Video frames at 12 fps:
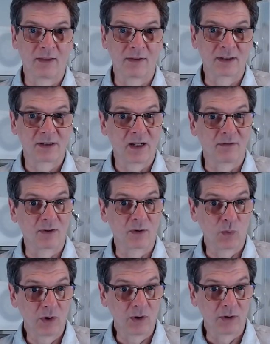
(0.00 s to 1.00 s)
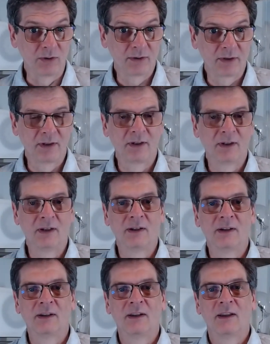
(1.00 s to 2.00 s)
and the state of the world,
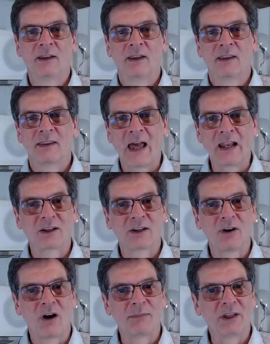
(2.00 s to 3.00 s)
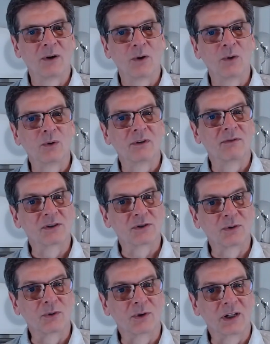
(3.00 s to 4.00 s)
that cannot be the whole of the
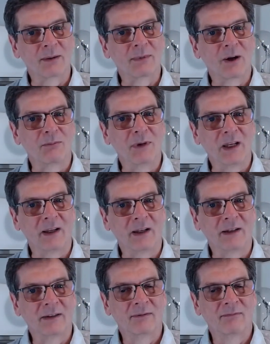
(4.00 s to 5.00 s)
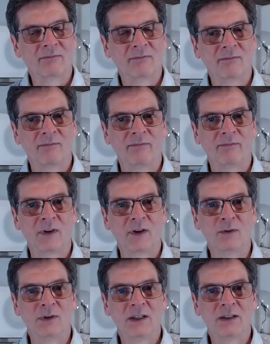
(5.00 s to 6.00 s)
story about meaning.
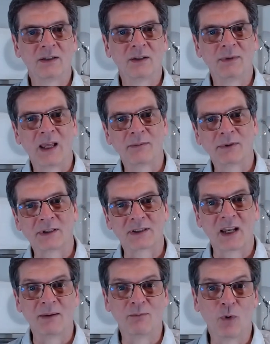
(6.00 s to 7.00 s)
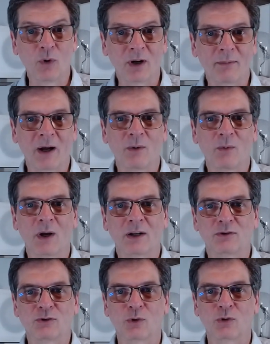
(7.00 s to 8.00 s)
You need to be able to say more about what
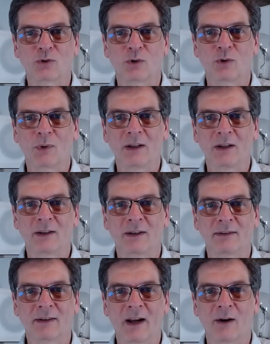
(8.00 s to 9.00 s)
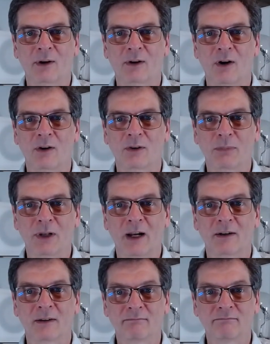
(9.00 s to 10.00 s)
George Orwell and Eric Arthur
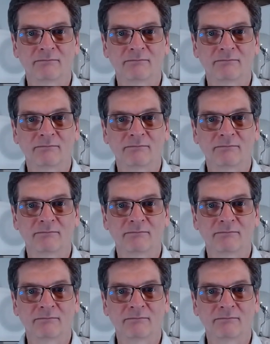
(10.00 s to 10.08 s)
Blair